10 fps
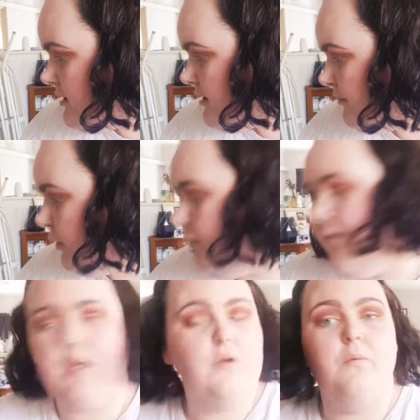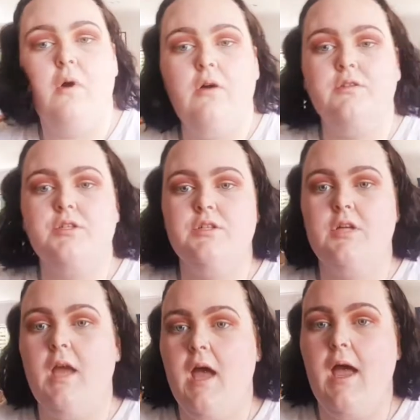movie you watched?
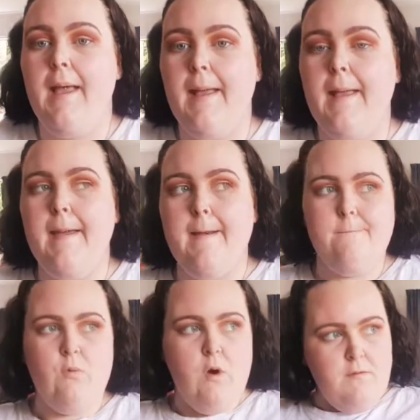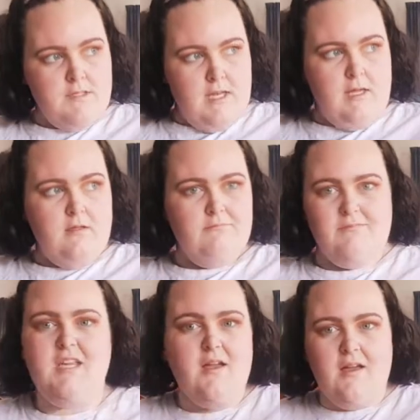What was it?
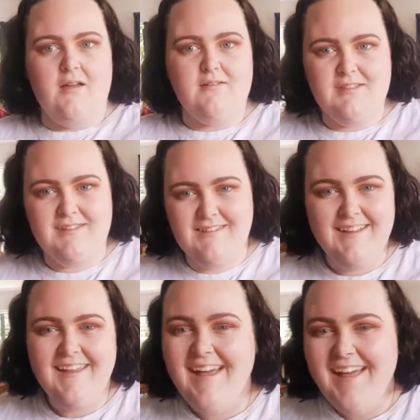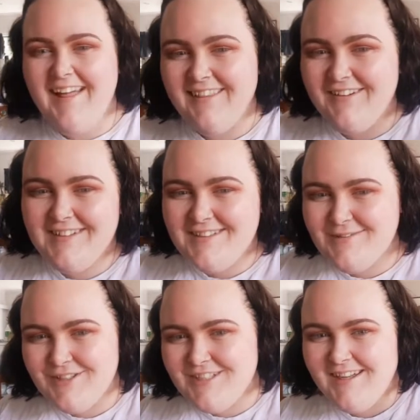Jackass. I literally just
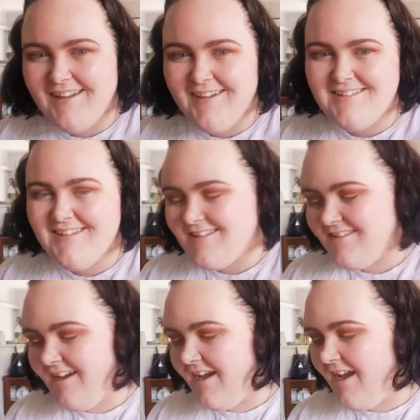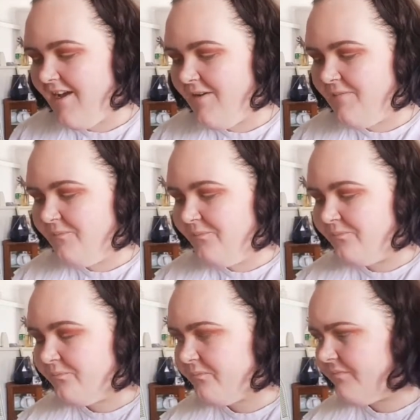watched Jackass last night.
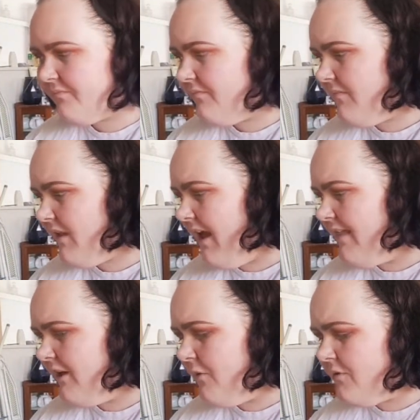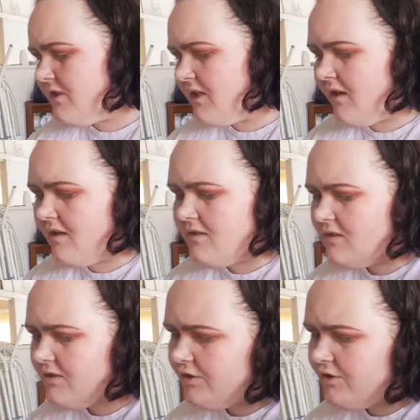I think I watched Jackass